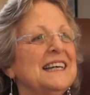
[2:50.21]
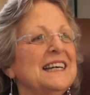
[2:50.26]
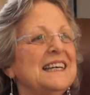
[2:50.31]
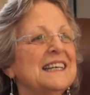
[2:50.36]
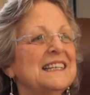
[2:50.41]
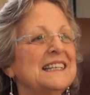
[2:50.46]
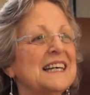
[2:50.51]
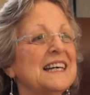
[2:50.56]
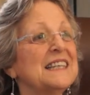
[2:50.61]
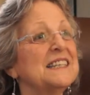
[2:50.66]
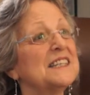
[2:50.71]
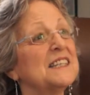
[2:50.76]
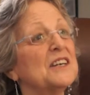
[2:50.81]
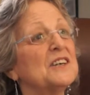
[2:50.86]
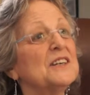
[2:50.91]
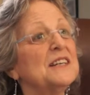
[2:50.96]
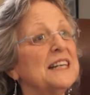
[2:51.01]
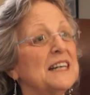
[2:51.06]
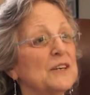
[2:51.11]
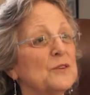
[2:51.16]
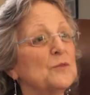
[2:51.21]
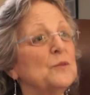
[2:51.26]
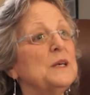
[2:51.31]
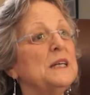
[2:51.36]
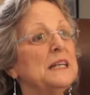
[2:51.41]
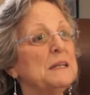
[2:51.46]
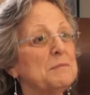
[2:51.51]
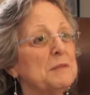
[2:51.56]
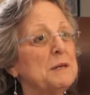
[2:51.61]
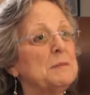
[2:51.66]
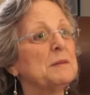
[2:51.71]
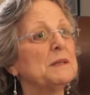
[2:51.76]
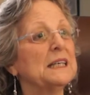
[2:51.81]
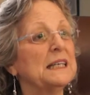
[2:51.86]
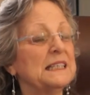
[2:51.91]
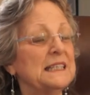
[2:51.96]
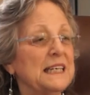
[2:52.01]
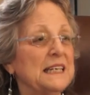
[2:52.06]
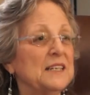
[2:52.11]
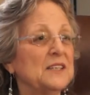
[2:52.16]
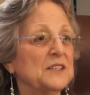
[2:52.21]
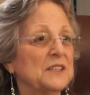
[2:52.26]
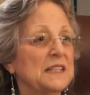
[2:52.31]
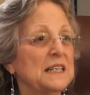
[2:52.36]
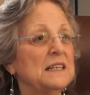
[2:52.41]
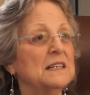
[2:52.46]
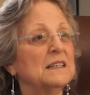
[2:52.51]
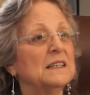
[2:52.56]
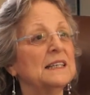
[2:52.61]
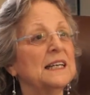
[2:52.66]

is I started out reading people like Daniel Siegel